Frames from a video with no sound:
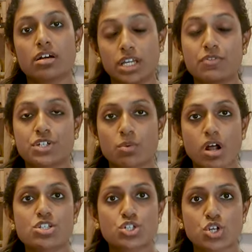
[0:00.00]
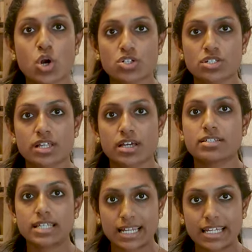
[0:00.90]
uh, if she wants to talk to
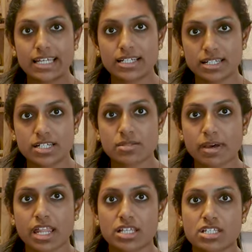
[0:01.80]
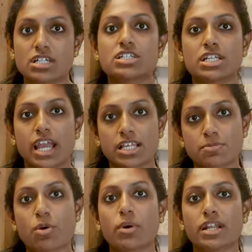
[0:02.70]
the clinical nurse manager she has
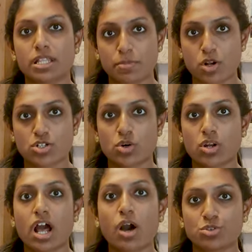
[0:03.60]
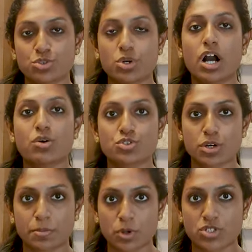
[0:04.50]
provided the protocol how to how
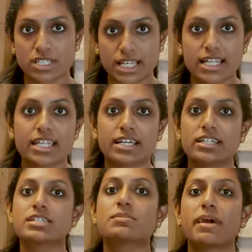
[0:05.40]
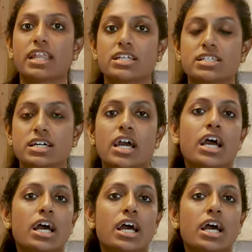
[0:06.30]
to approach the clinical nurse manager